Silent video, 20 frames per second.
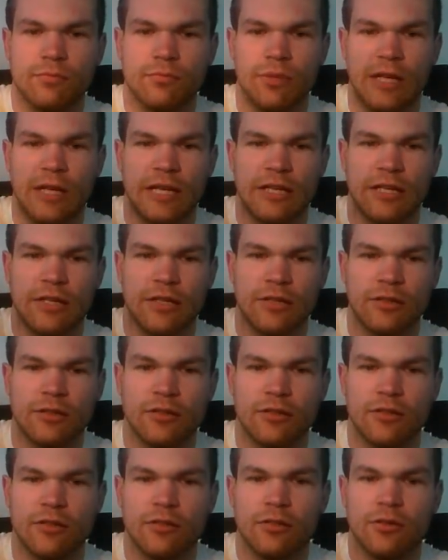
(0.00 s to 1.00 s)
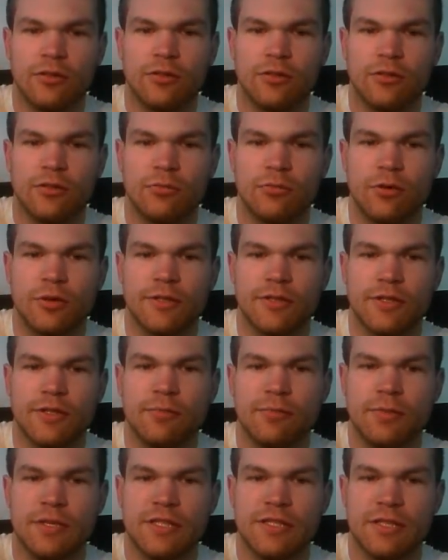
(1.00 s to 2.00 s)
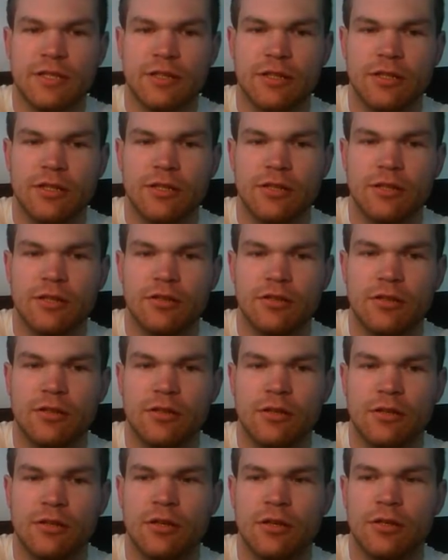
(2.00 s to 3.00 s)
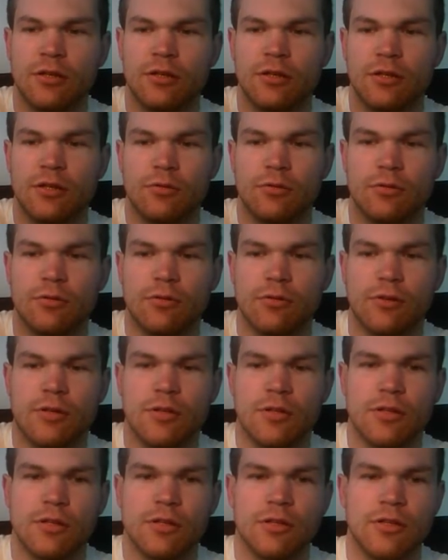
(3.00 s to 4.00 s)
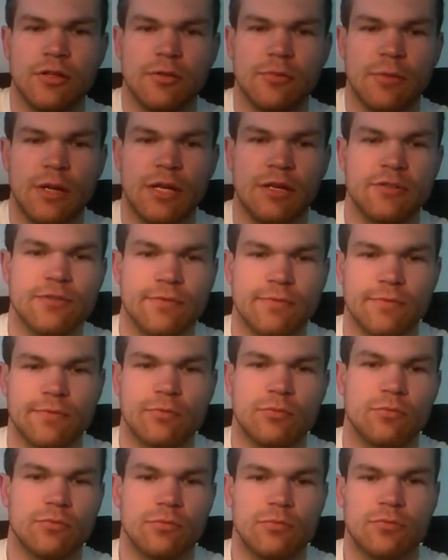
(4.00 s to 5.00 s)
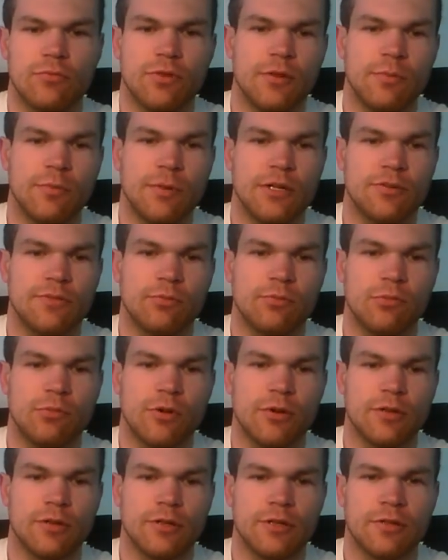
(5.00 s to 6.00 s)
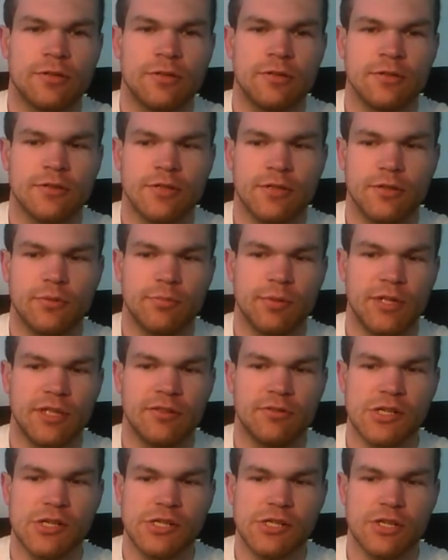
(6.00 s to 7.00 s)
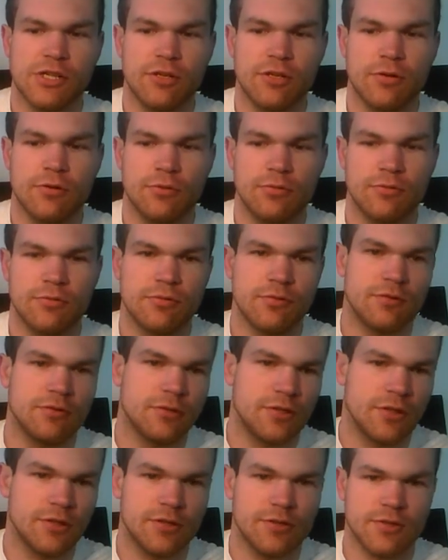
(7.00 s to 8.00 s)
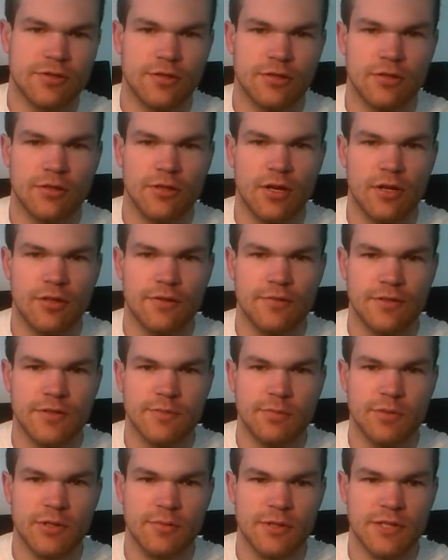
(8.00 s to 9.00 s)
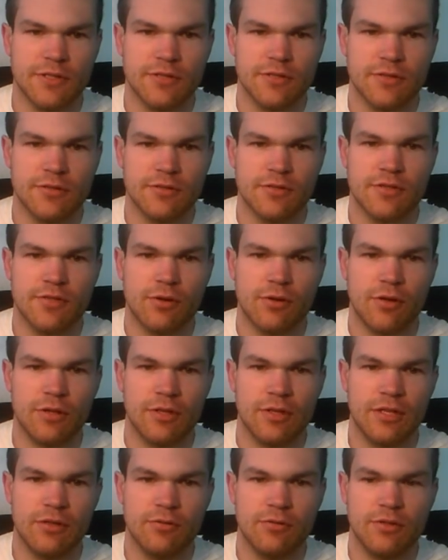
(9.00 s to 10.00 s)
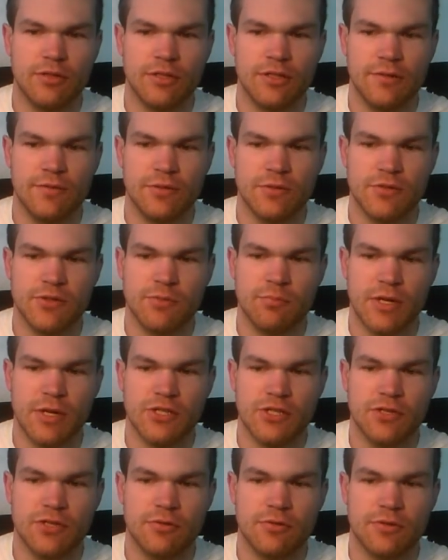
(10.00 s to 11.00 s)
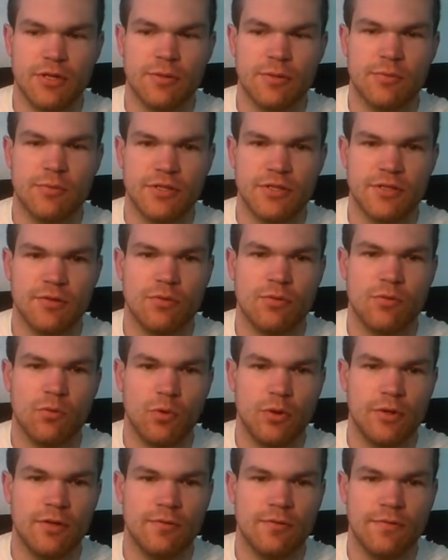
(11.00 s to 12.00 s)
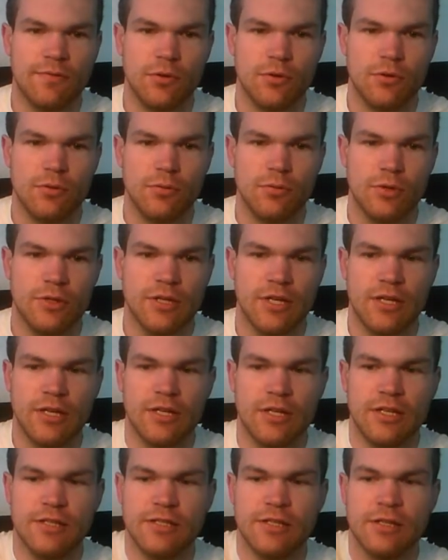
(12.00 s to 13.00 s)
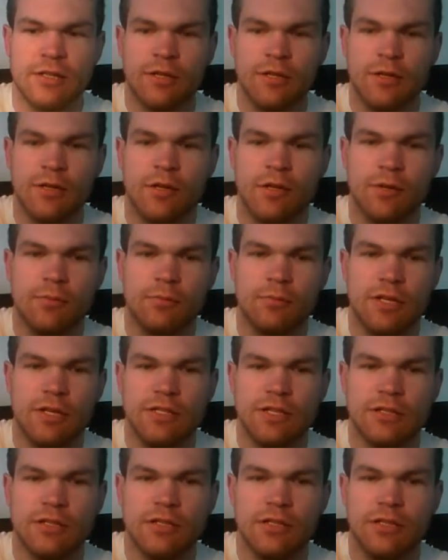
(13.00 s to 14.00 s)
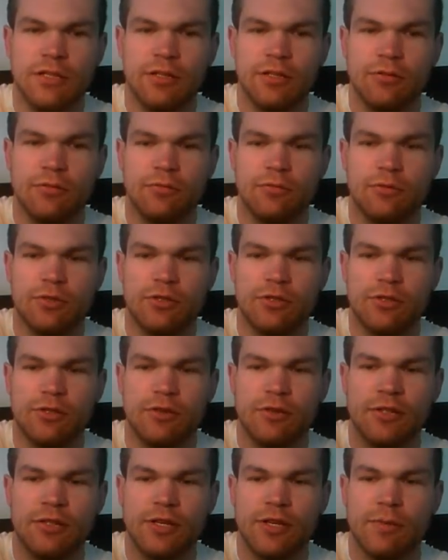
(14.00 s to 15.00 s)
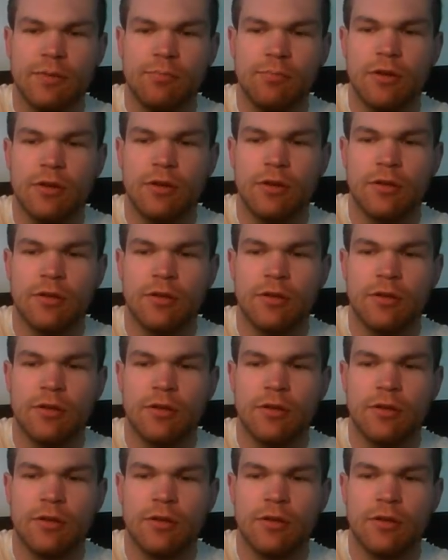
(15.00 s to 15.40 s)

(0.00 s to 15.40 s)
black water, basically. Now the amount of water to paint ratio is kind of experimental, so I can't really give you some magical numbers. 1 to 4, 1 to 8. Basically, when you stir it up,